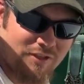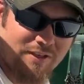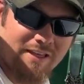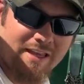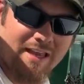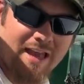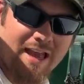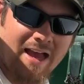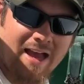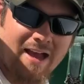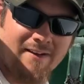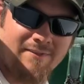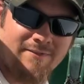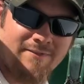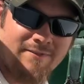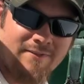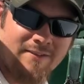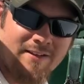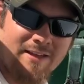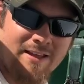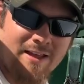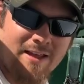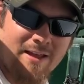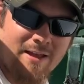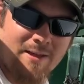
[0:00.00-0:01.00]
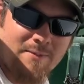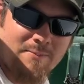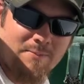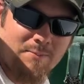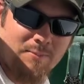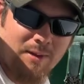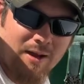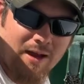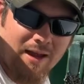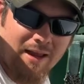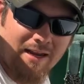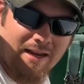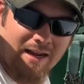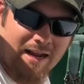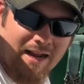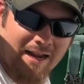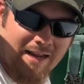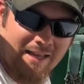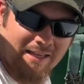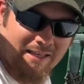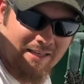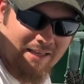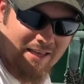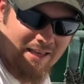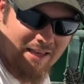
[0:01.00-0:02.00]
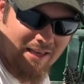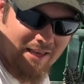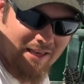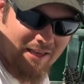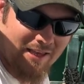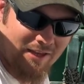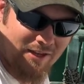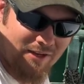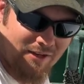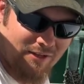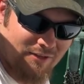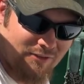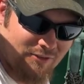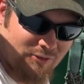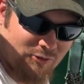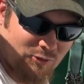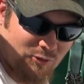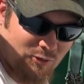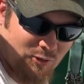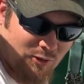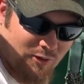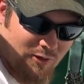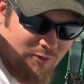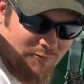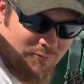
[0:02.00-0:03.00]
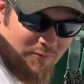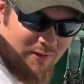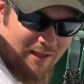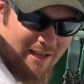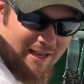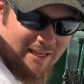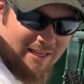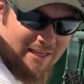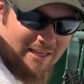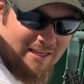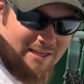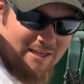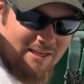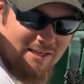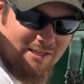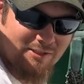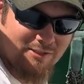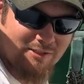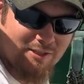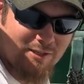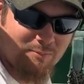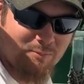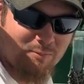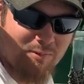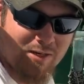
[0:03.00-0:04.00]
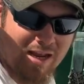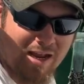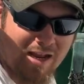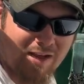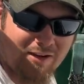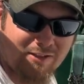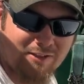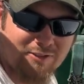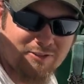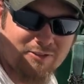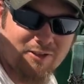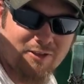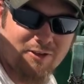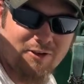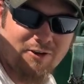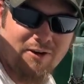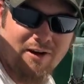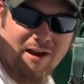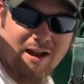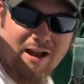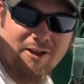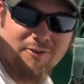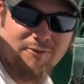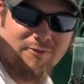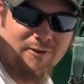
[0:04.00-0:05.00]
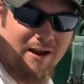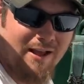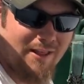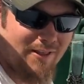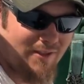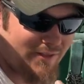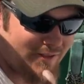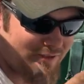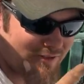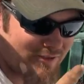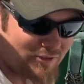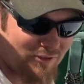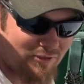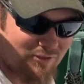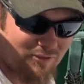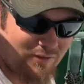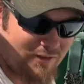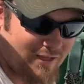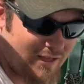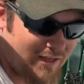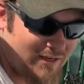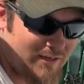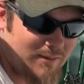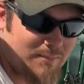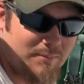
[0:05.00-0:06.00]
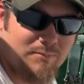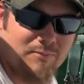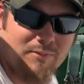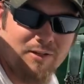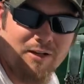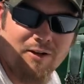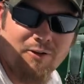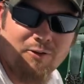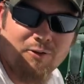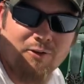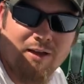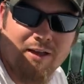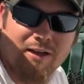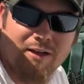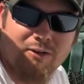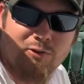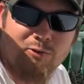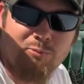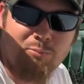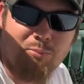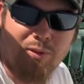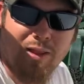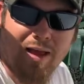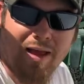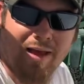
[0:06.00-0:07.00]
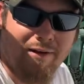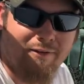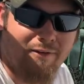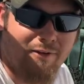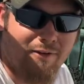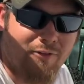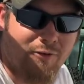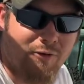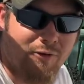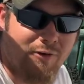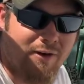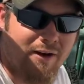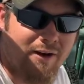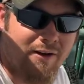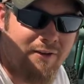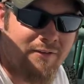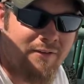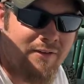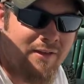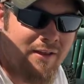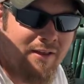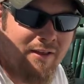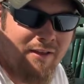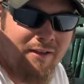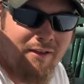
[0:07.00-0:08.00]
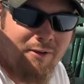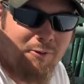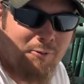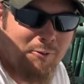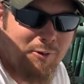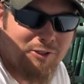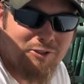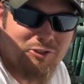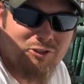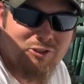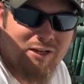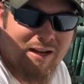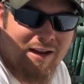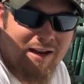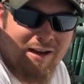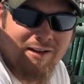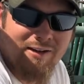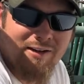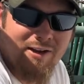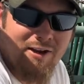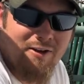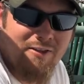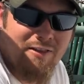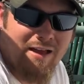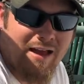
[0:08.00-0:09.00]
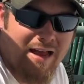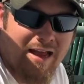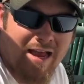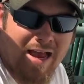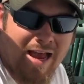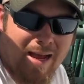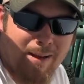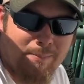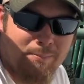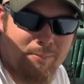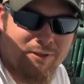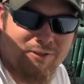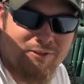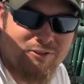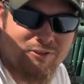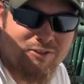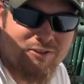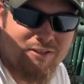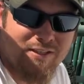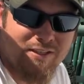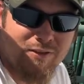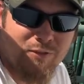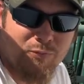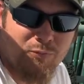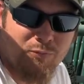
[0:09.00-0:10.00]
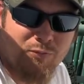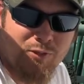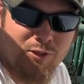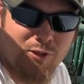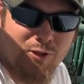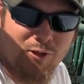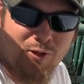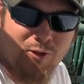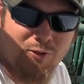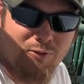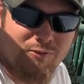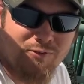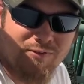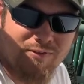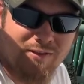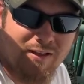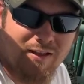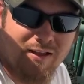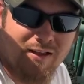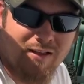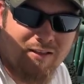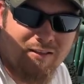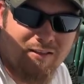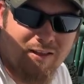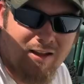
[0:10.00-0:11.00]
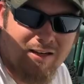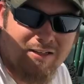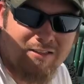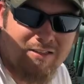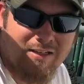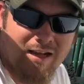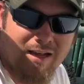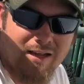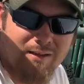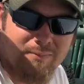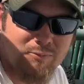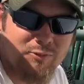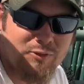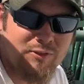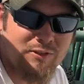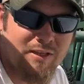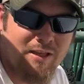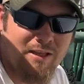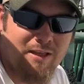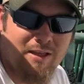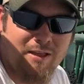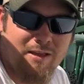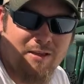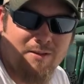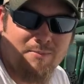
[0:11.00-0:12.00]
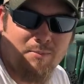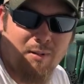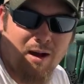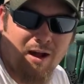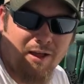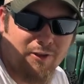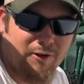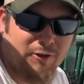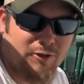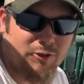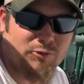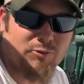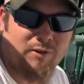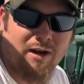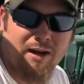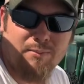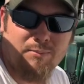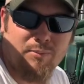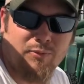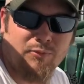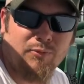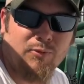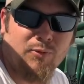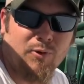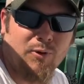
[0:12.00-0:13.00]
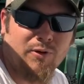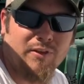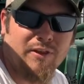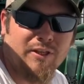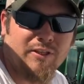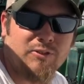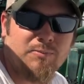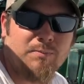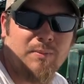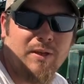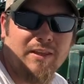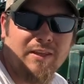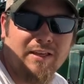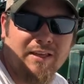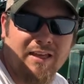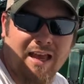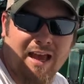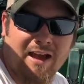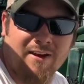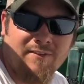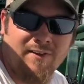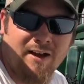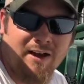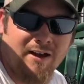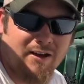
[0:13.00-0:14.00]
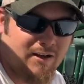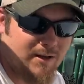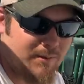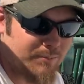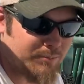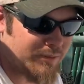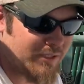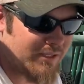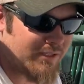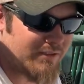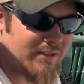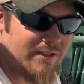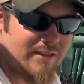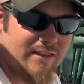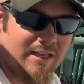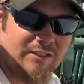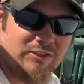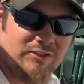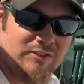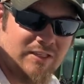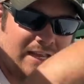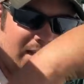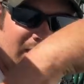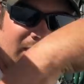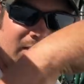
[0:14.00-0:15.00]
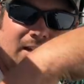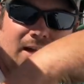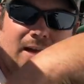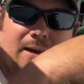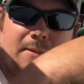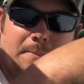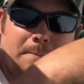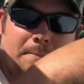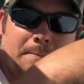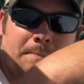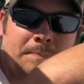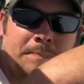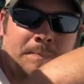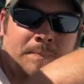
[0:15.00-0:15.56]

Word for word: the calf, but I can sort of like ease him down onto the ground rather than just letting him, you know, kind of splat on the ground, which I know that happens in the field. Uh, a lot of times mothers right before they spit the calf out completely they stand up